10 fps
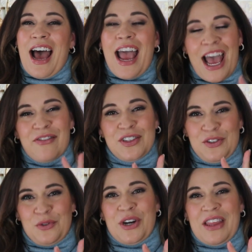I have a
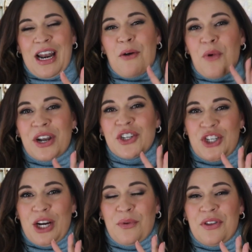story that I want to
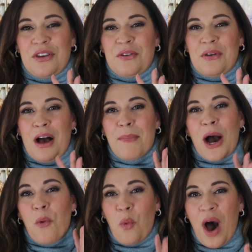share with you
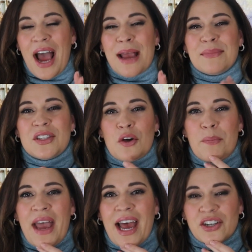about why I'm so
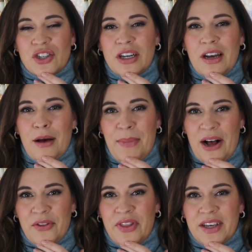passionate
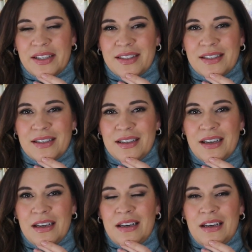about this.
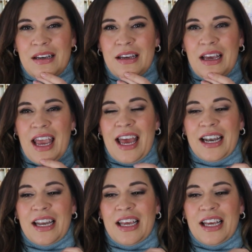
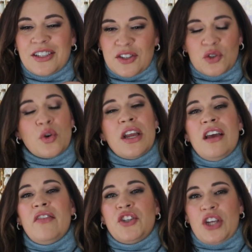And it's a story
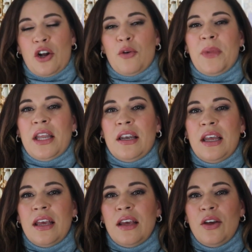of a gentleman
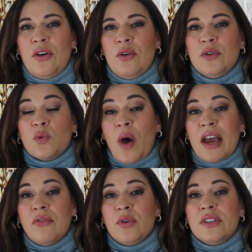whose
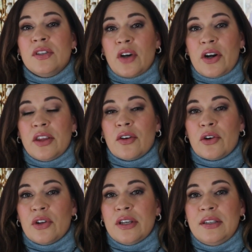wife was starting the
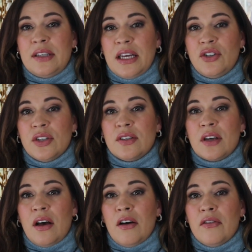early stages
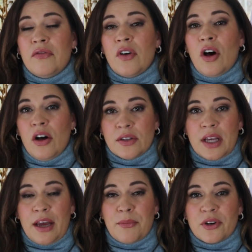of
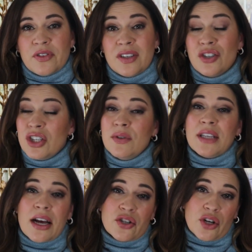Alzheimer's, and she was
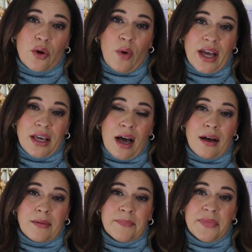actually quite young.